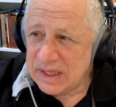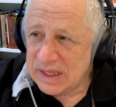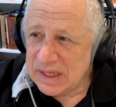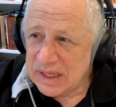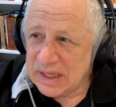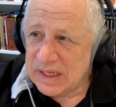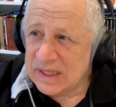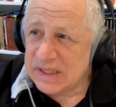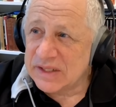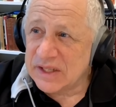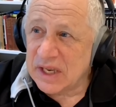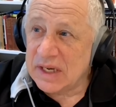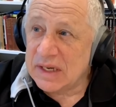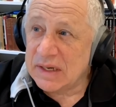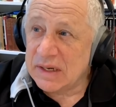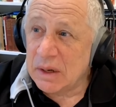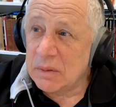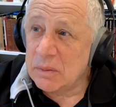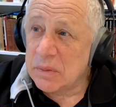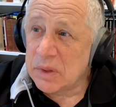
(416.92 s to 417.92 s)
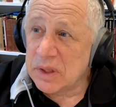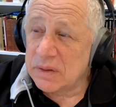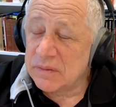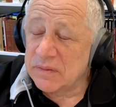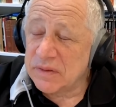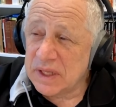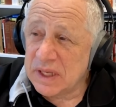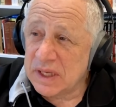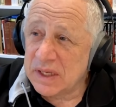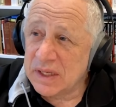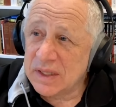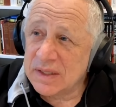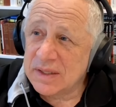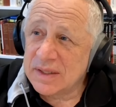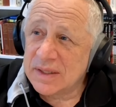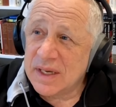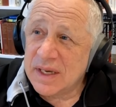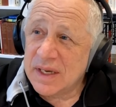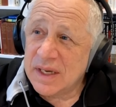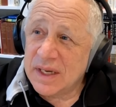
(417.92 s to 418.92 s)
is a number of things
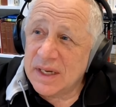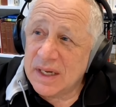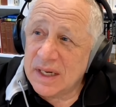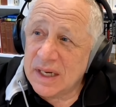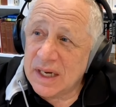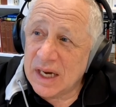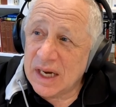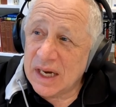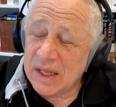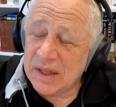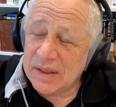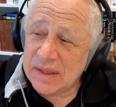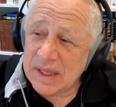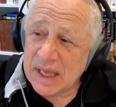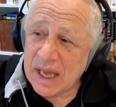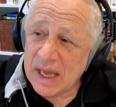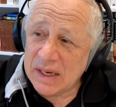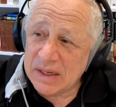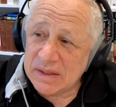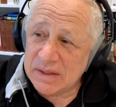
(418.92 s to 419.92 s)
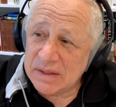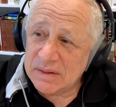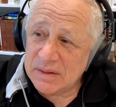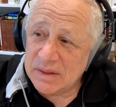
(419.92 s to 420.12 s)
that